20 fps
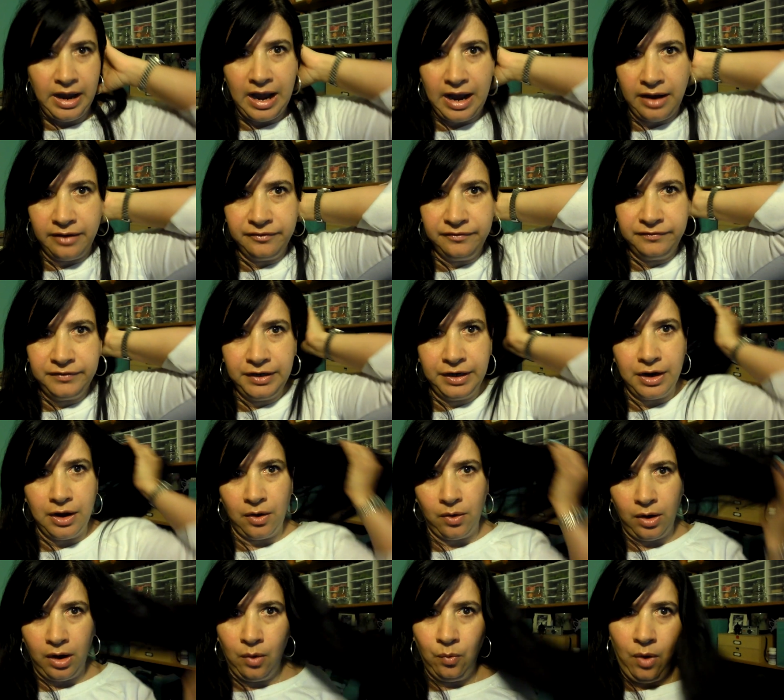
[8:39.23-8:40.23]
have, you
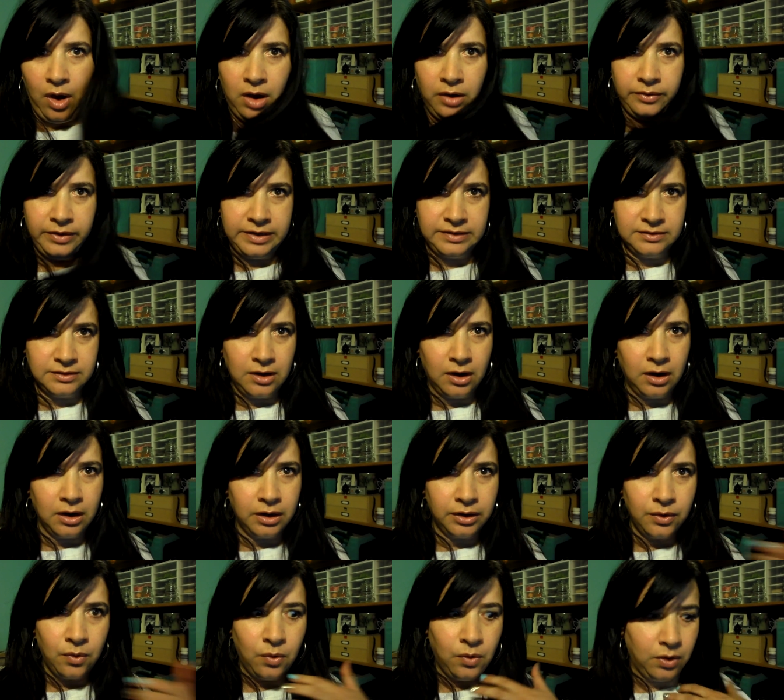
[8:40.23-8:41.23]
know, a Walgreens
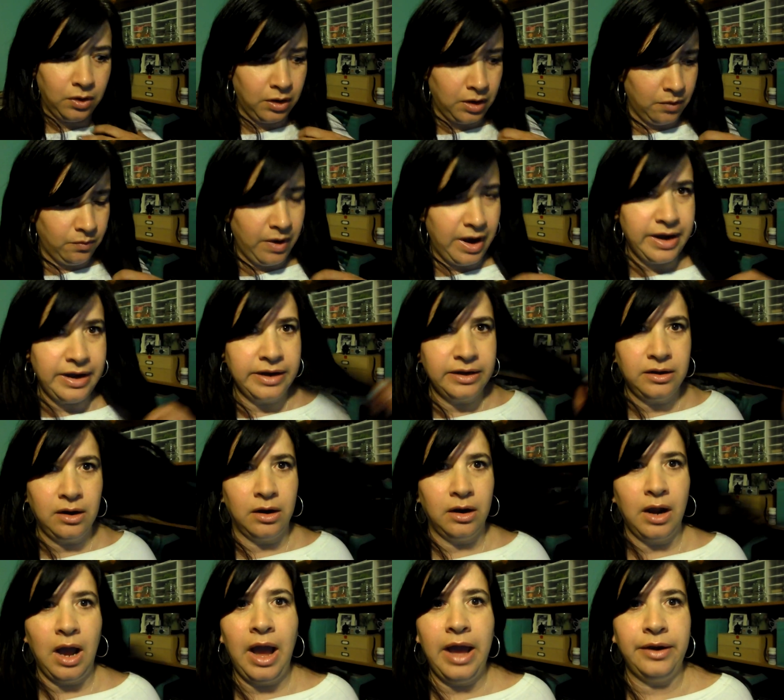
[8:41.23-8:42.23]
card or a Rite Aid
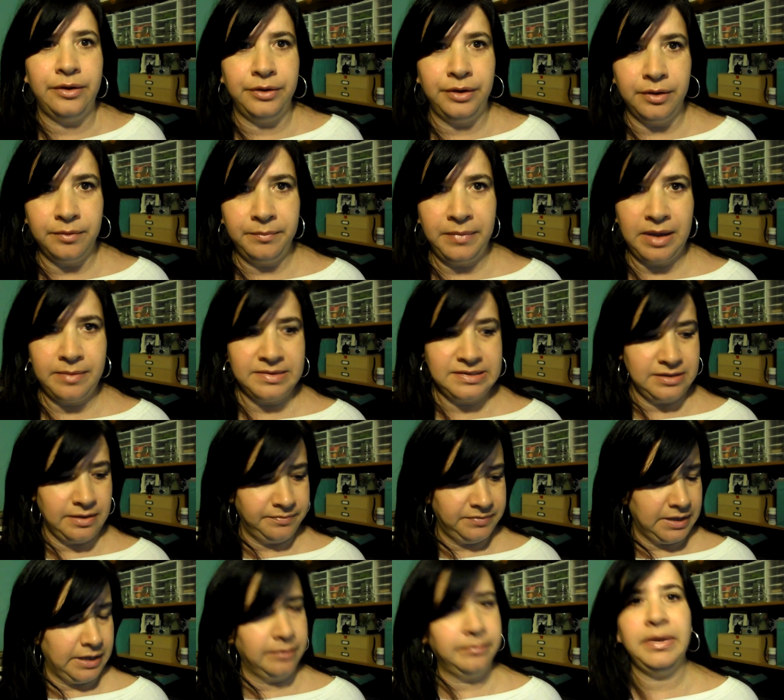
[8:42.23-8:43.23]
card. I don't know. Maybe
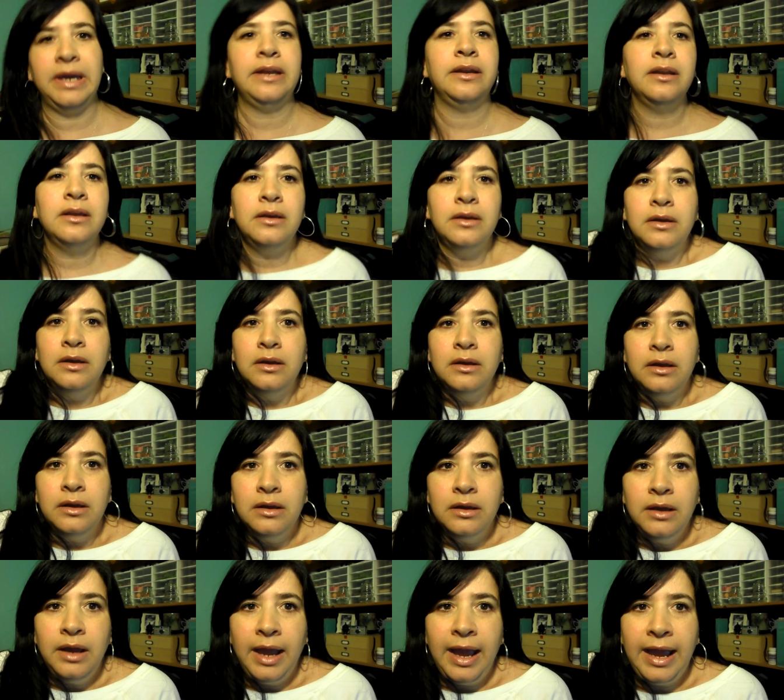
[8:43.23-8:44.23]
something. But
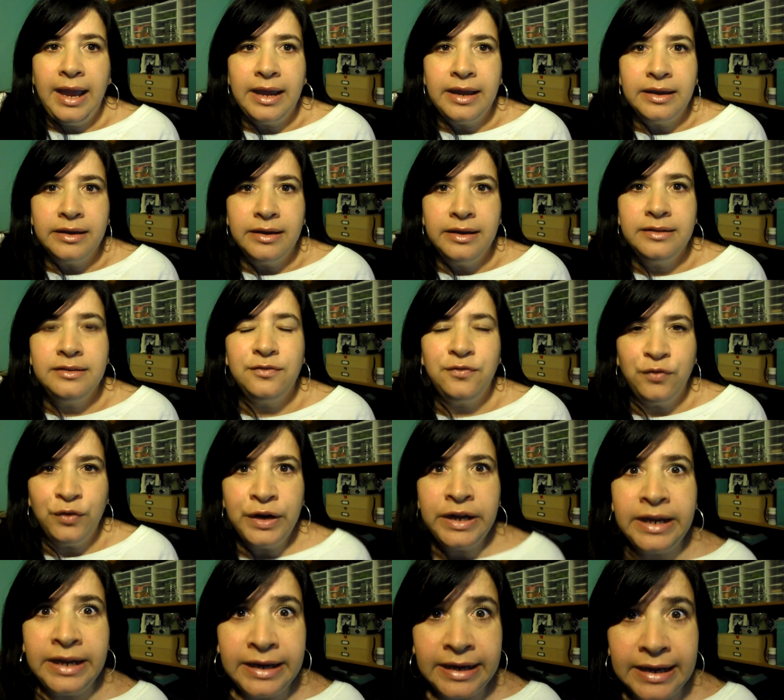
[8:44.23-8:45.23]
hey, it's
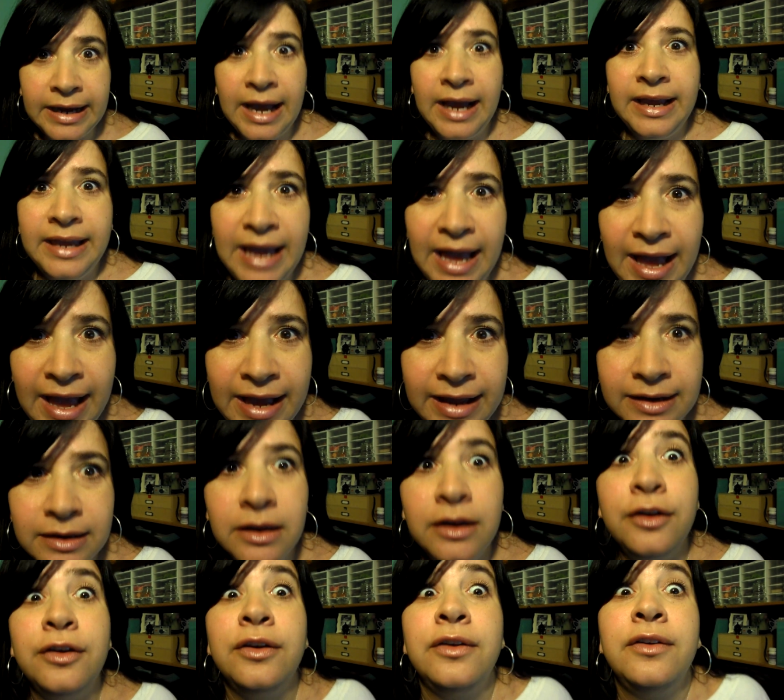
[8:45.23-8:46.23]
free. Again,